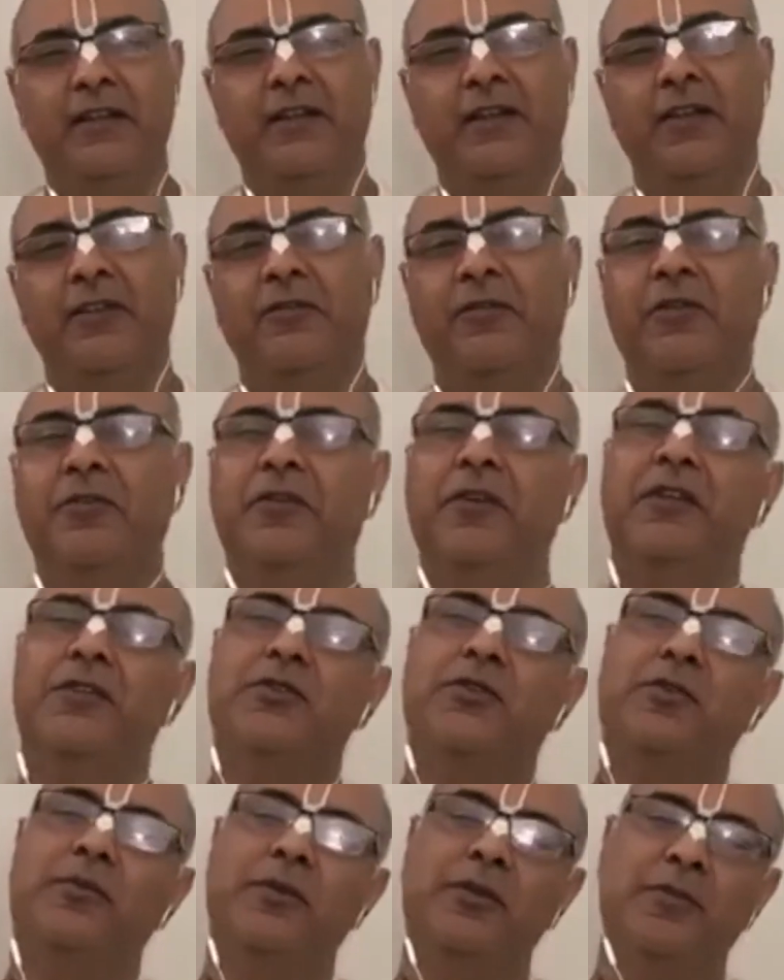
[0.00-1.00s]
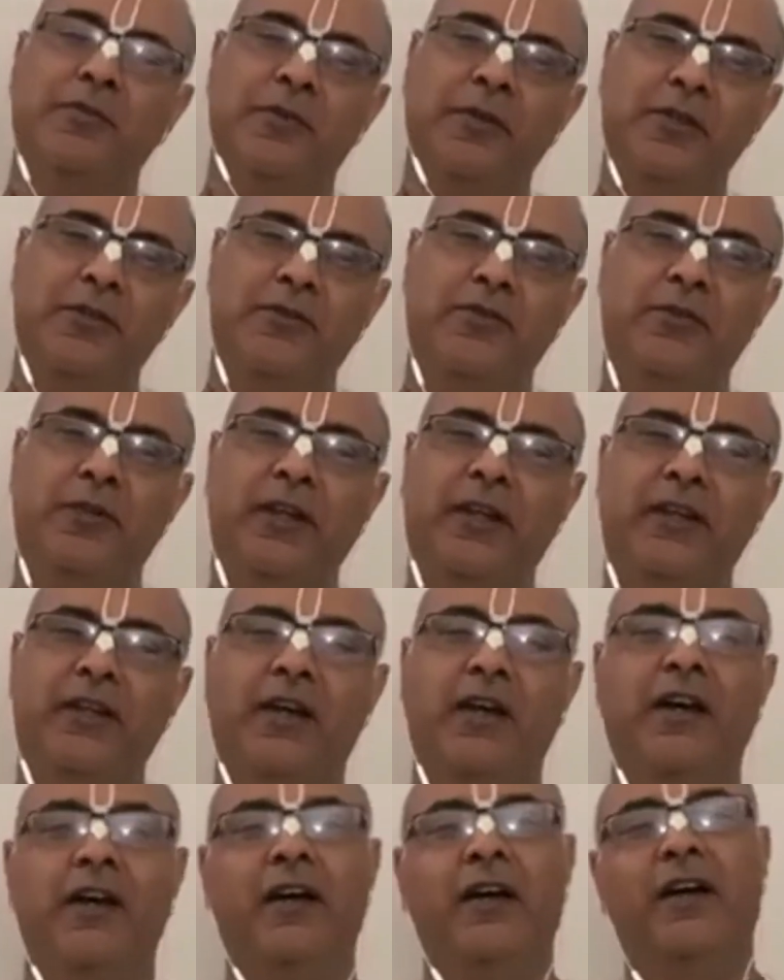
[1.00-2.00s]
We feel so much peaceful at
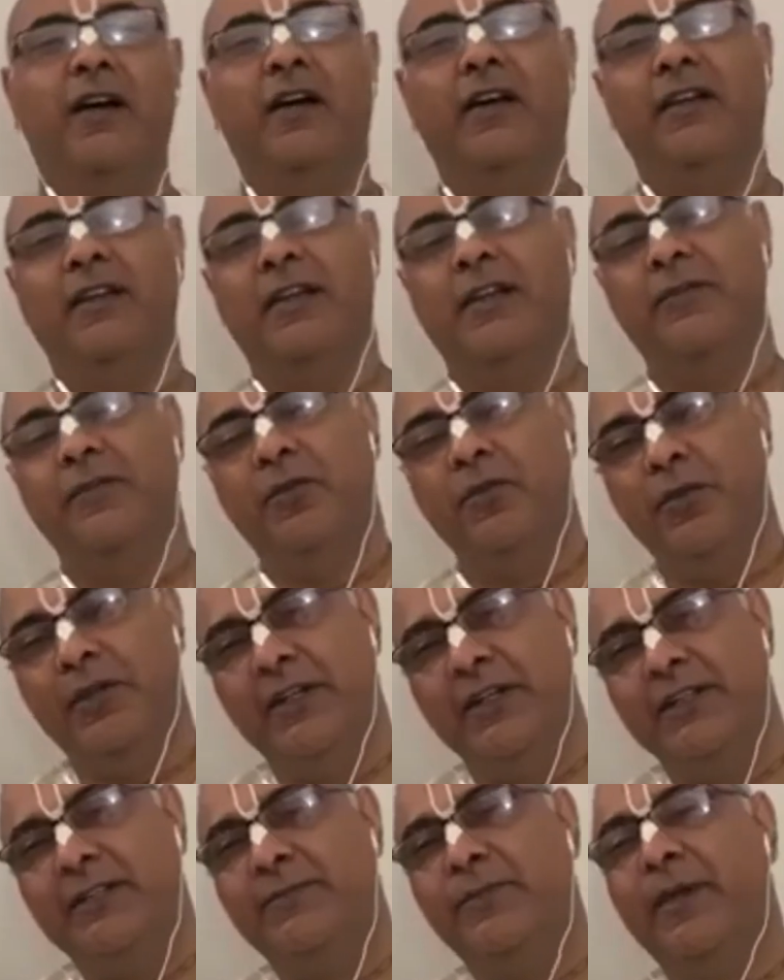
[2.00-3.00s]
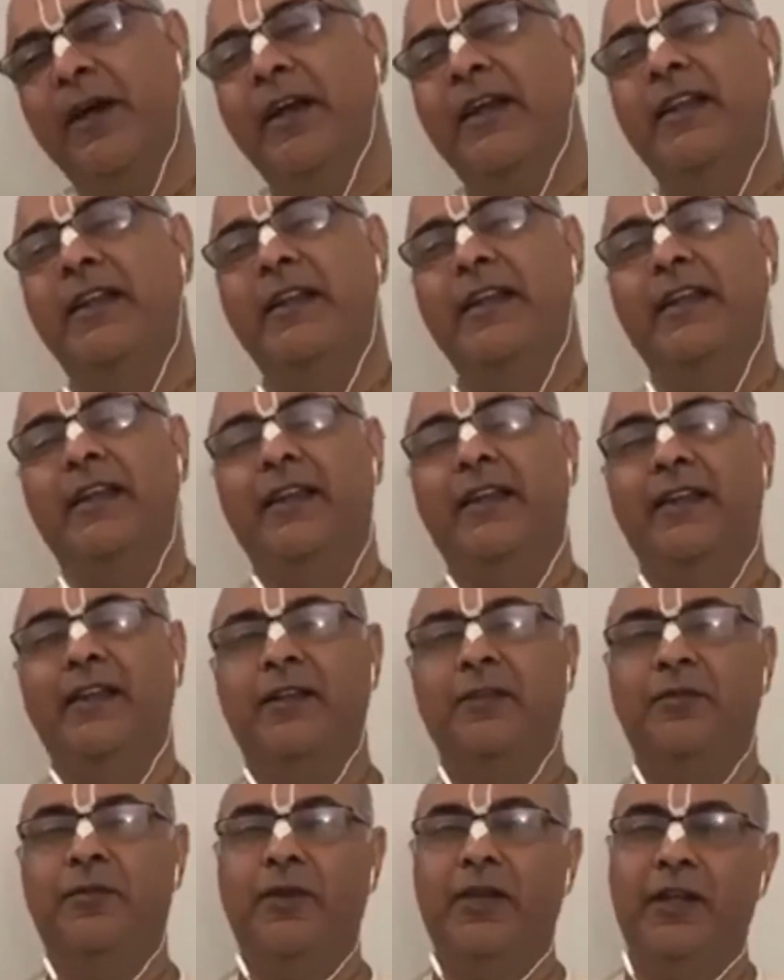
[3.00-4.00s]
heart, everyone is smiling, and
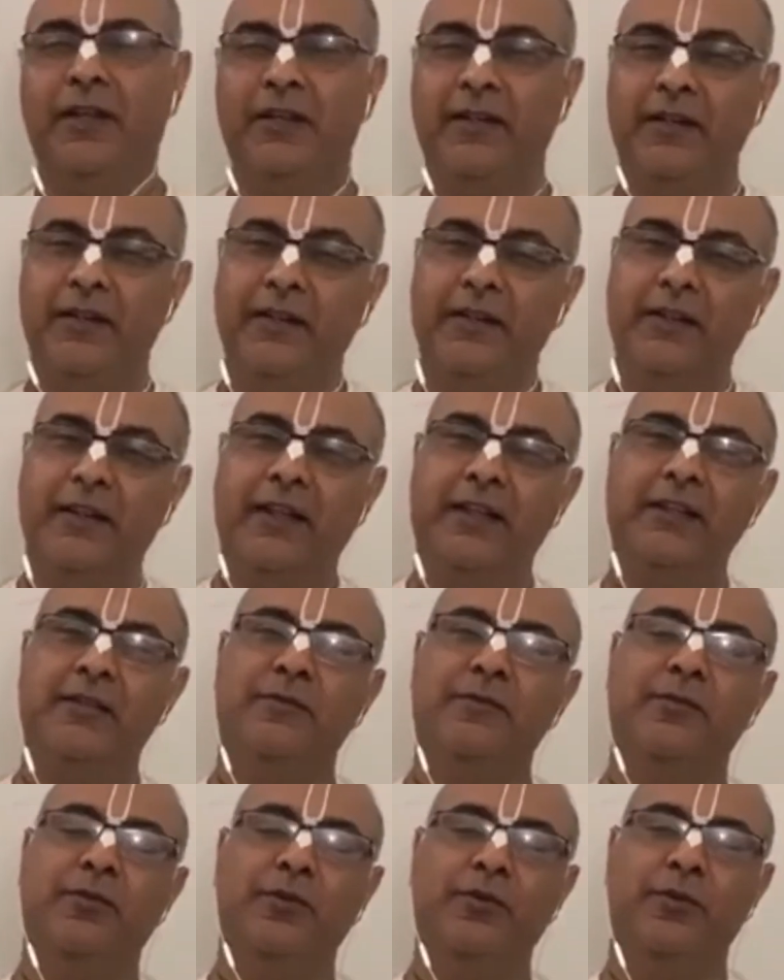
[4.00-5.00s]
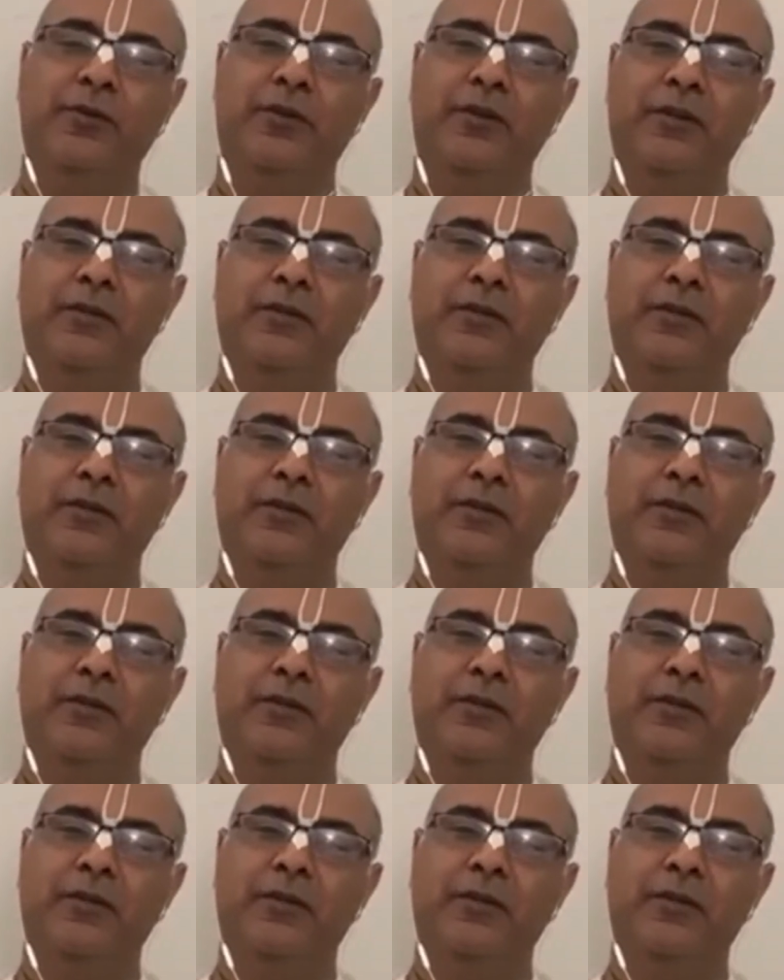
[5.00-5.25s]
we are in a nice mood.